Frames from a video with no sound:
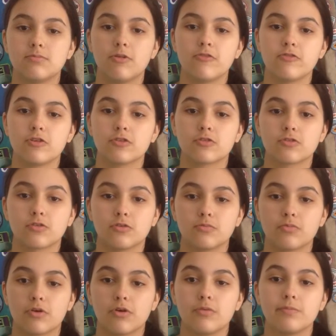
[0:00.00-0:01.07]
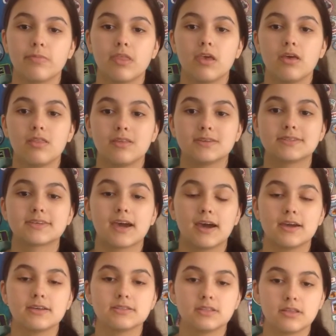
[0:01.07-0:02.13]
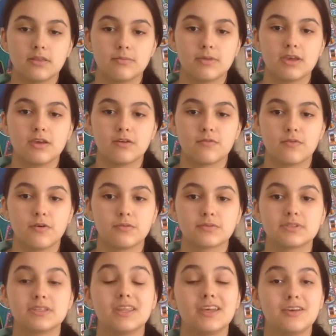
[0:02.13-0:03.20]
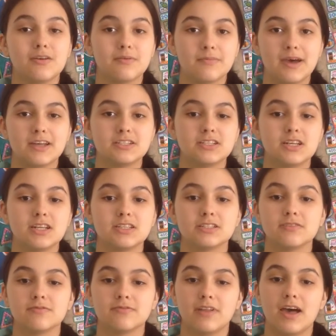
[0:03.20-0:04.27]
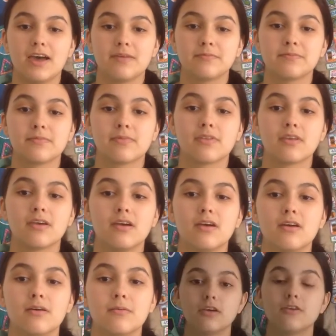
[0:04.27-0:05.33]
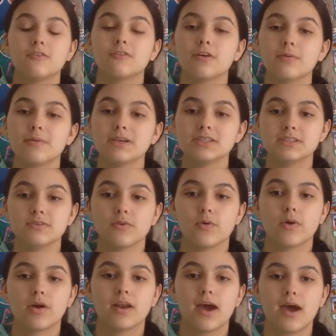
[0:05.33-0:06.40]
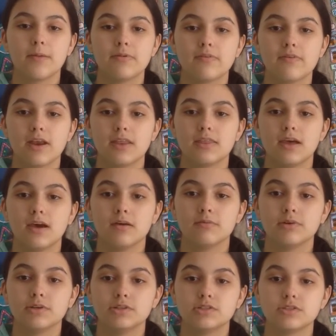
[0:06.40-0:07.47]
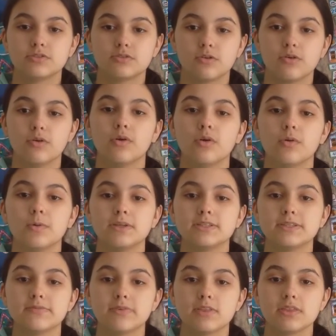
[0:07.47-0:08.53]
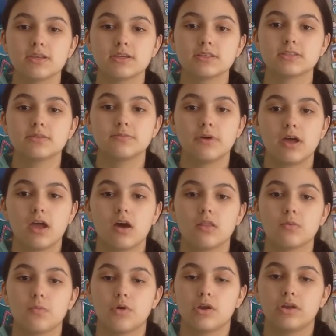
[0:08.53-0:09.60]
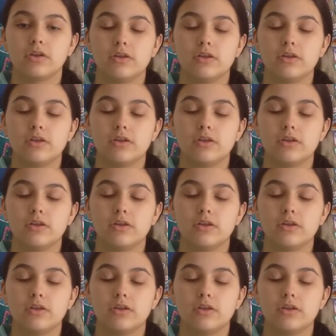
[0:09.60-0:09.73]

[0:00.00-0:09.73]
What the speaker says: of your group wrote. The sky is the limit here, folks. Let your imagination fly. For my solo word, I provided the elementary school with different things to play on the morning